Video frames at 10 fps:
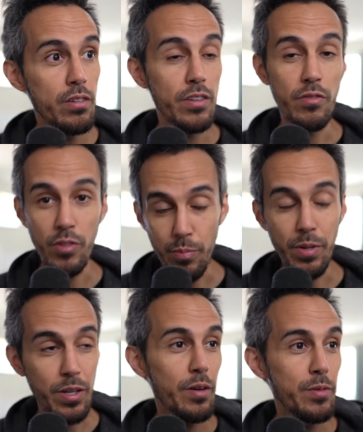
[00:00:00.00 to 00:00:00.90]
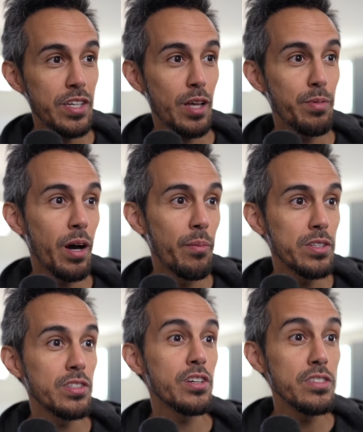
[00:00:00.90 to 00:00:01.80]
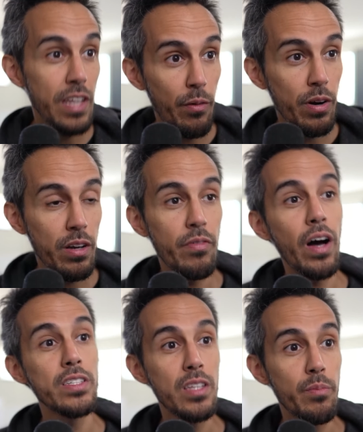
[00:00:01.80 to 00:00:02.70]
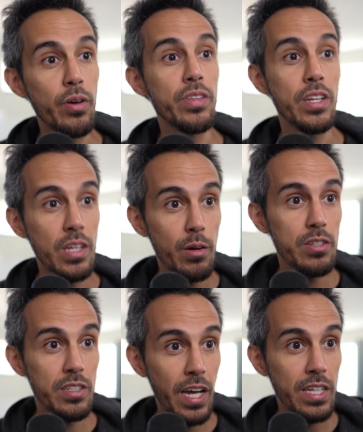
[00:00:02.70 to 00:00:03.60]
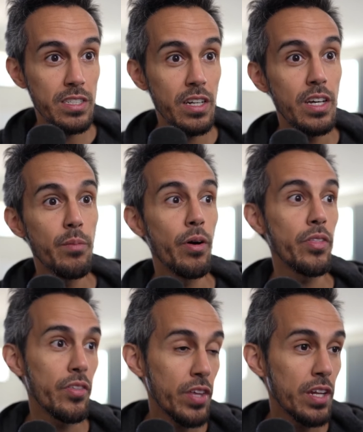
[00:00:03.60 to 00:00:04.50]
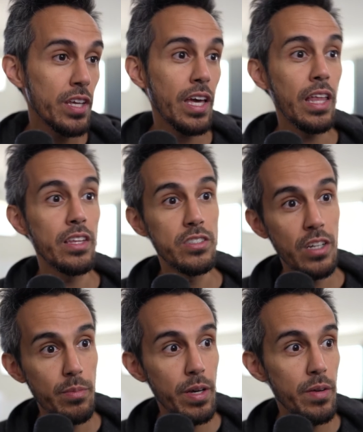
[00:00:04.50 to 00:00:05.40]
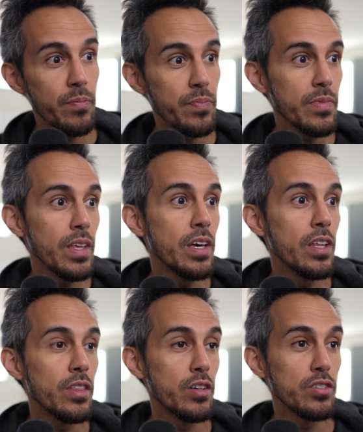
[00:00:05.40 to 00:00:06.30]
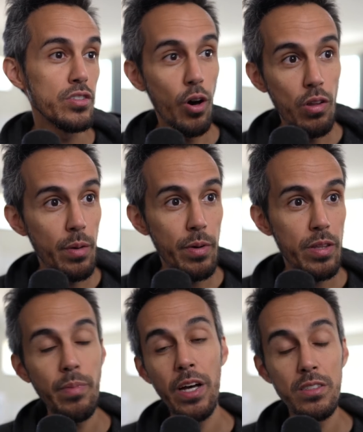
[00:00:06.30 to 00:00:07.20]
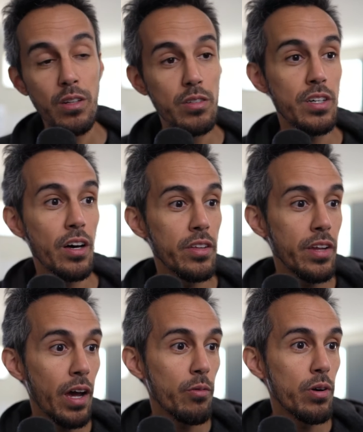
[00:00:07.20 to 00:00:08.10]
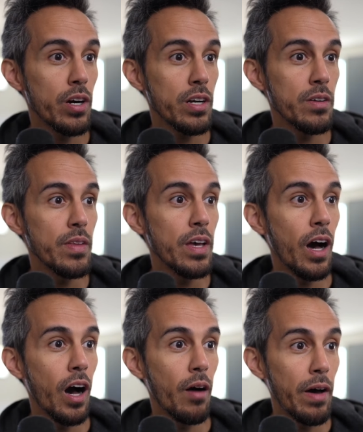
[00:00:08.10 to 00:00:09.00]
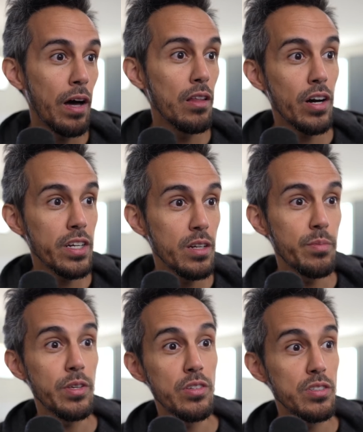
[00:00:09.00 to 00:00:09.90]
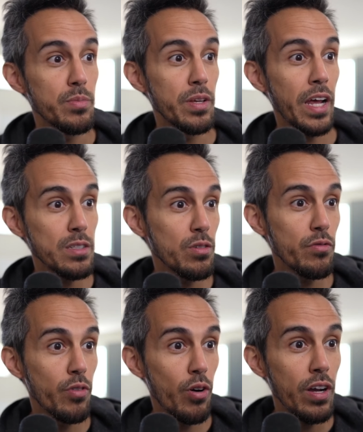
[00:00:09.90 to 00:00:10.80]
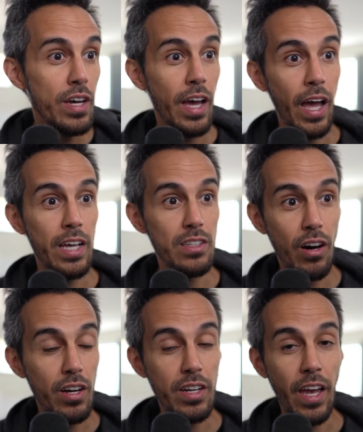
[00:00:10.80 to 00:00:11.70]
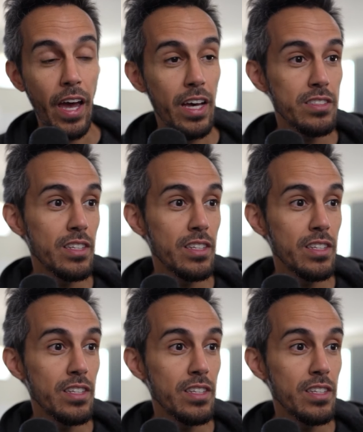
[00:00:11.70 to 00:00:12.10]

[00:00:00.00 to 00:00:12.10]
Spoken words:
if you decide to become one, secures network, validates that both incoming transaction, both authentic and legitimate. There's no limit to masternodes on the network. How long can a user be a masternode for? As long as